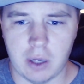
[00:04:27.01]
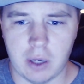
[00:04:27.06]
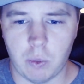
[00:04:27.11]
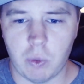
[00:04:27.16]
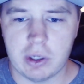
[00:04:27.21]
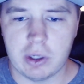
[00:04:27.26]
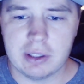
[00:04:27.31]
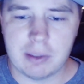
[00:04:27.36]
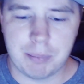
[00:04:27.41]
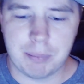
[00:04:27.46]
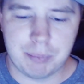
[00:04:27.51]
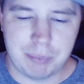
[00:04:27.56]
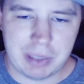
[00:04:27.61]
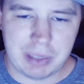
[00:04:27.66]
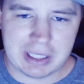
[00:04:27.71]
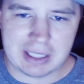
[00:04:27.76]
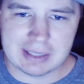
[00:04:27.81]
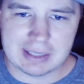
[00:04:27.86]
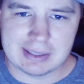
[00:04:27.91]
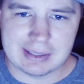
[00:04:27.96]
one of the
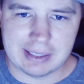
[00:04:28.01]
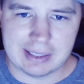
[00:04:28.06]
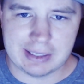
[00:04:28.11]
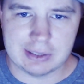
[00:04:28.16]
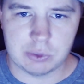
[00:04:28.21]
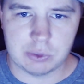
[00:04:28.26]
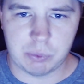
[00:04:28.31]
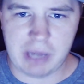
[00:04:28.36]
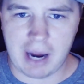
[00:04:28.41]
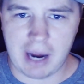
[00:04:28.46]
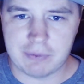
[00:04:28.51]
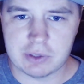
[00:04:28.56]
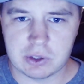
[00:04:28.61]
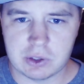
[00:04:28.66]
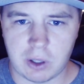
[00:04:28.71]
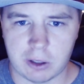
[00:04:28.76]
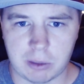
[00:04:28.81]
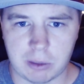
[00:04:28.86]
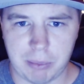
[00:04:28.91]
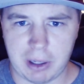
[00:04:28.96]
biggest things we have to
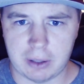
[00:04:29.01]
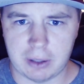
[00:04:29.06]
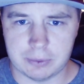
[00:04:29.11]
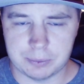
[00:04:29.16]
talk about